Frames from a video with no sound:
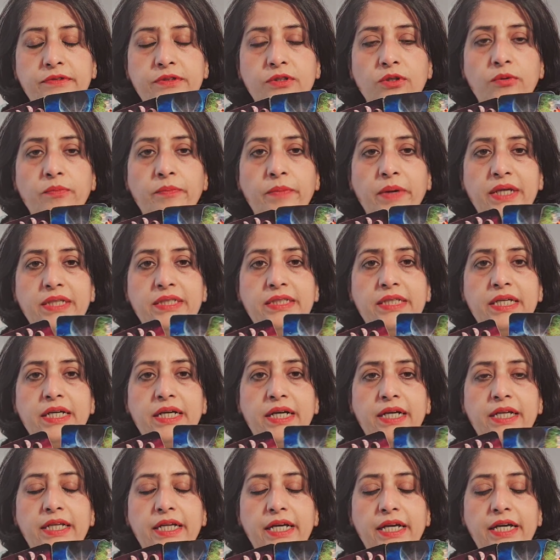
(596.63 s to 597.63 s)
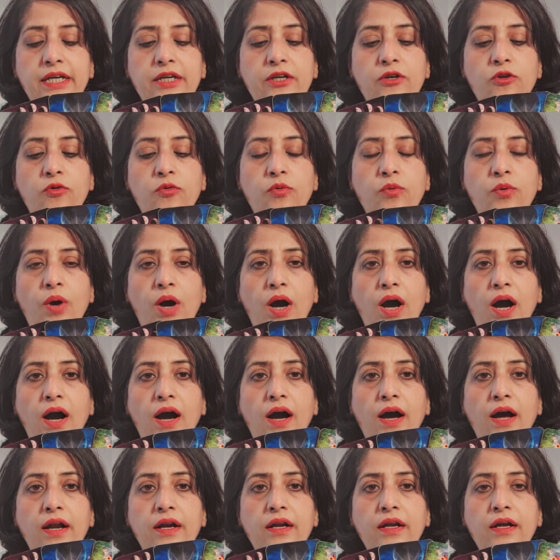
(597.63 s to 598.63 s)
So basically, you
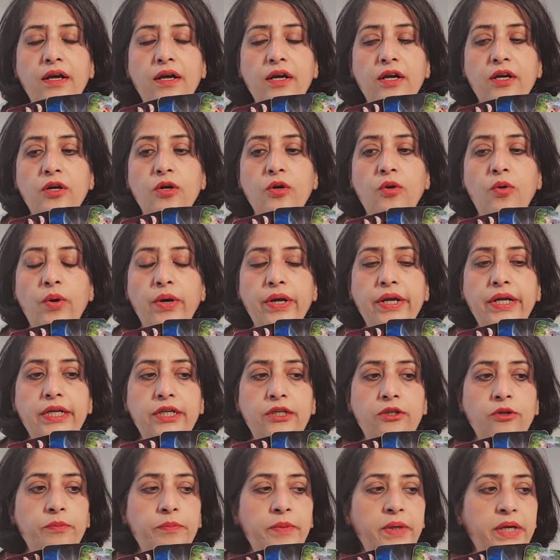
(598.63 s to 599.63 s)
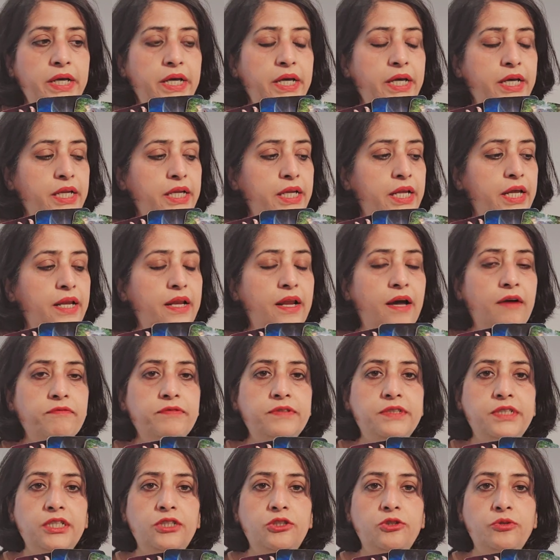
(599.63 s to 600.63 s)
are going to be in a love
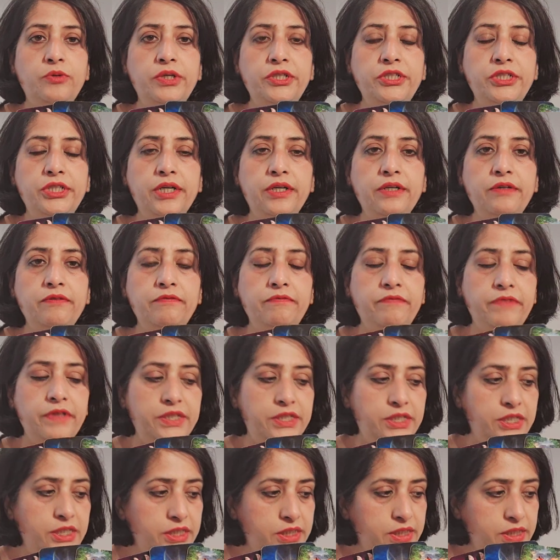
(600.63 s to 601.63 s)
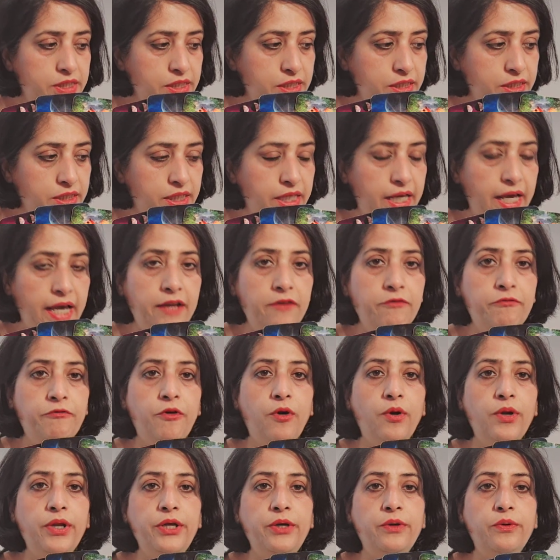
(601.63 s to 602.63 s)
situation which is there
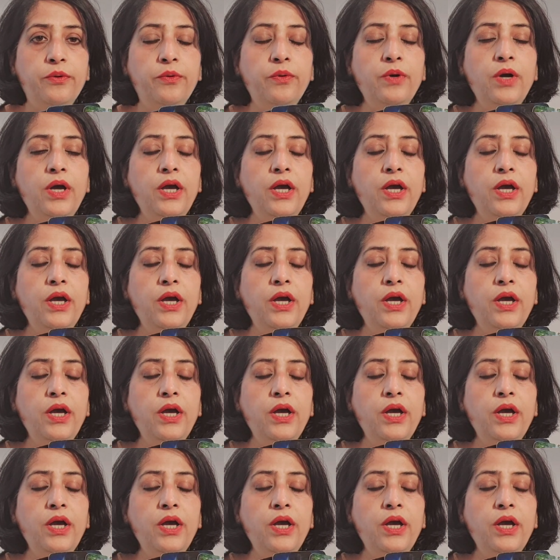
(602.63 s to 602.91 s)
for you.